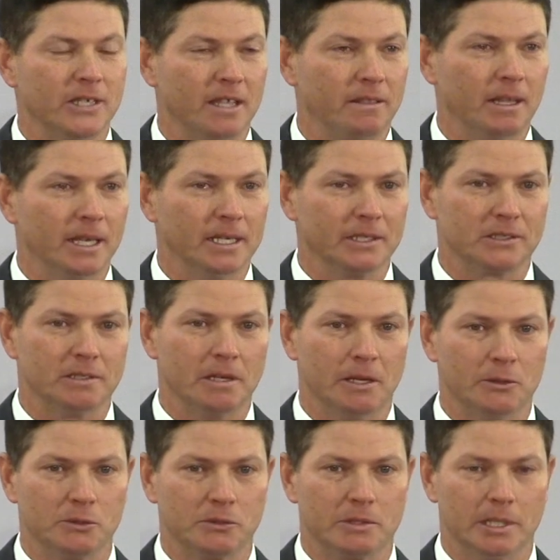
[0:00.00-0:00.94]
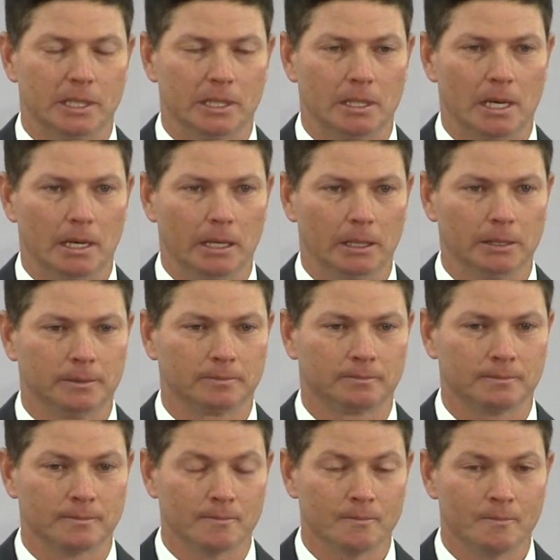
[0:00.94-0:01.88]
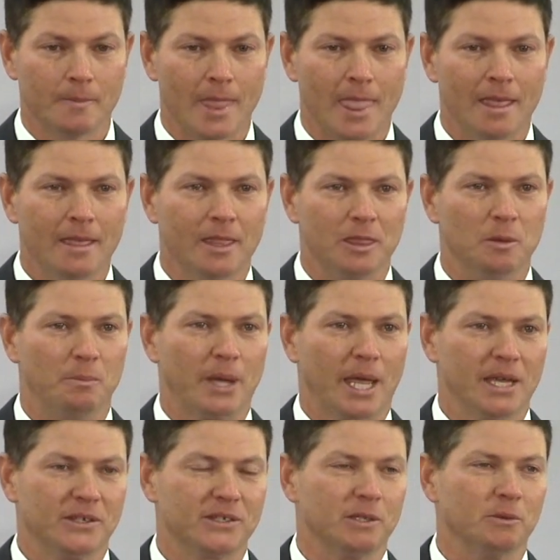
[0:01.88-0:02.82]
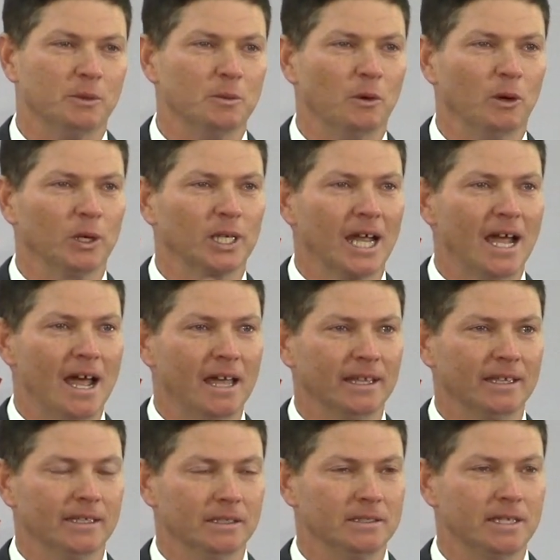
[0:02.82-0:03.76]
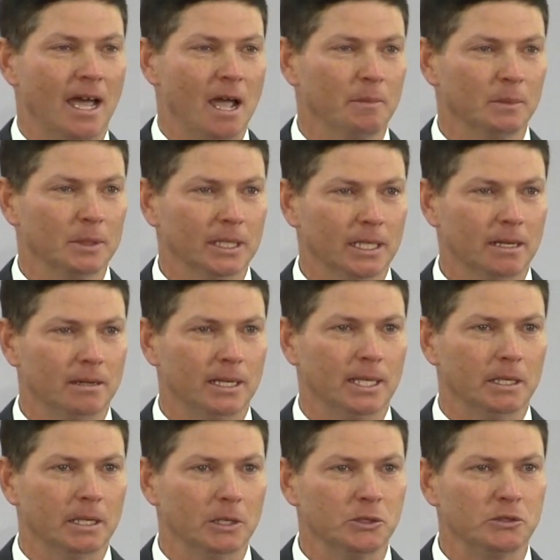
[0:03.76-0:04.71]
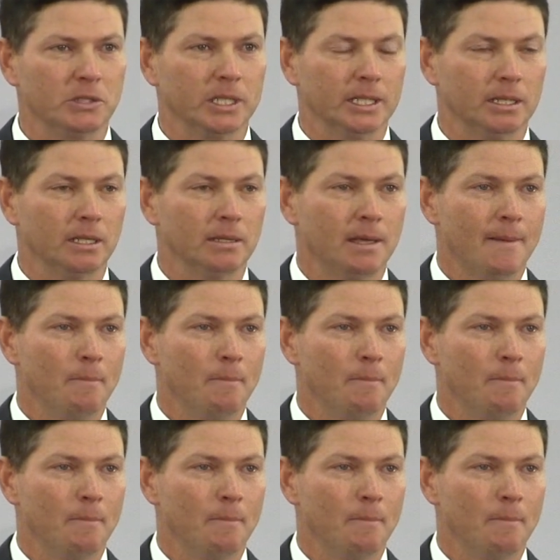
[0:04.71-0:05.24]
athletics knows the pace that we work at, the time and energy,